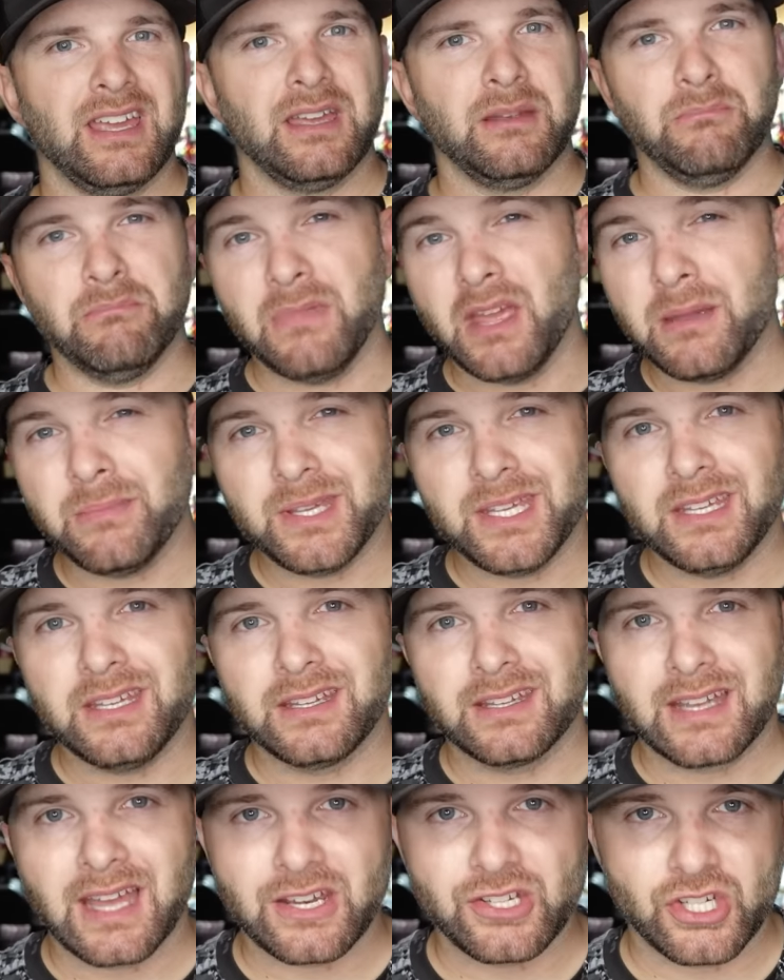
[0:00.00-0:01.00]
and
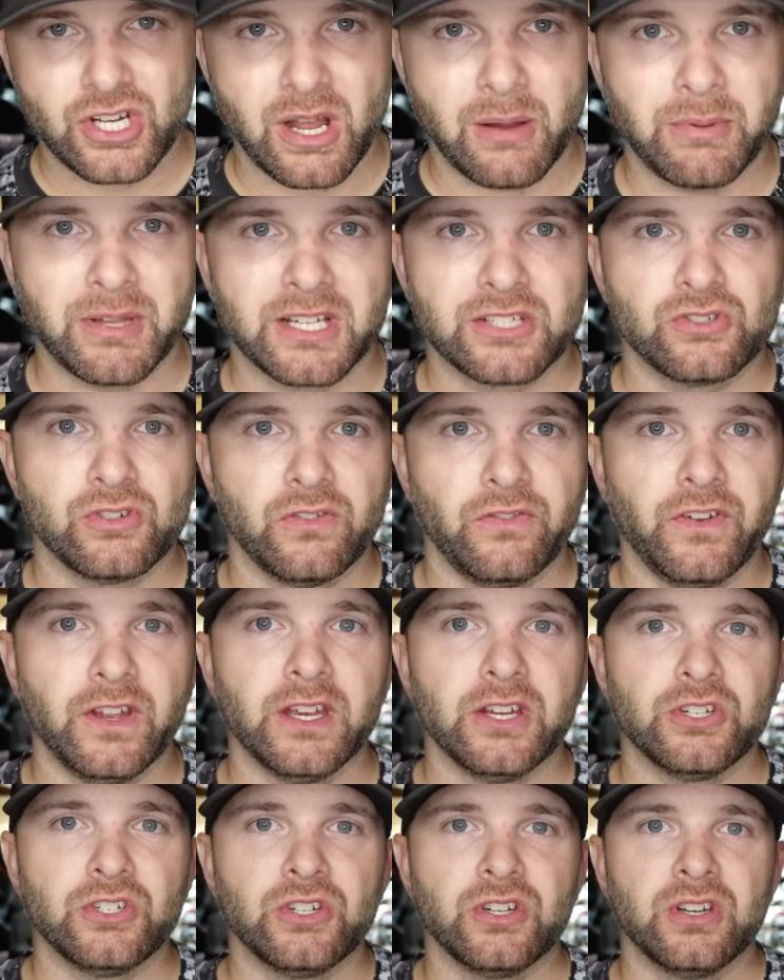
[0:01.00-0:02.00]
maybe catch a couple extra
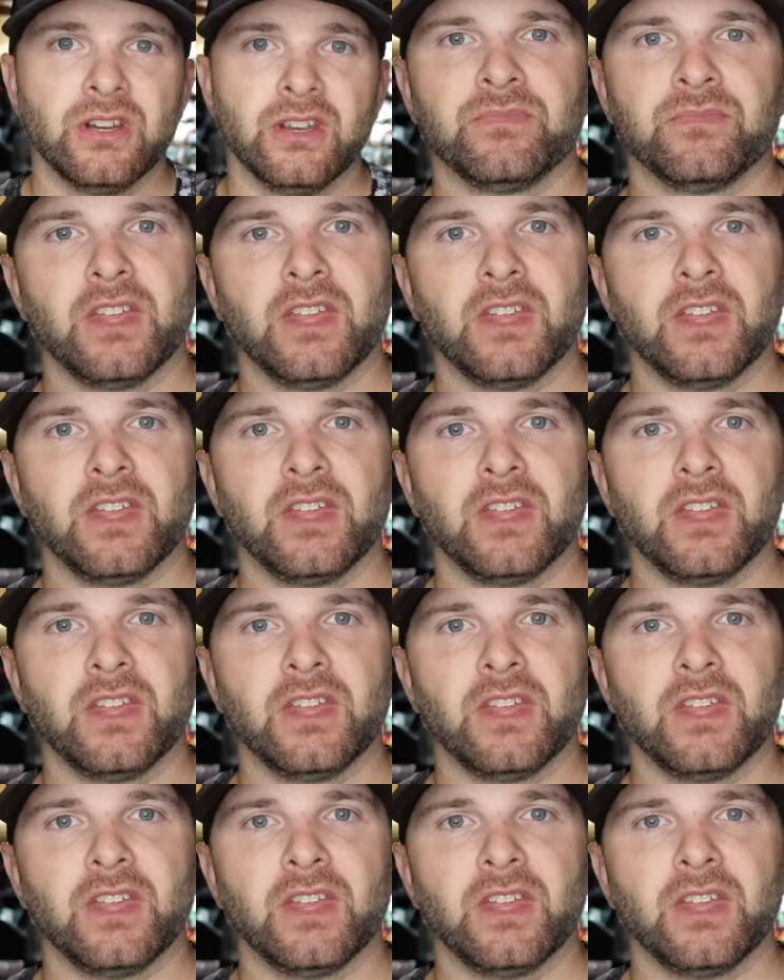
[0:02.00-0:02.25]
fish.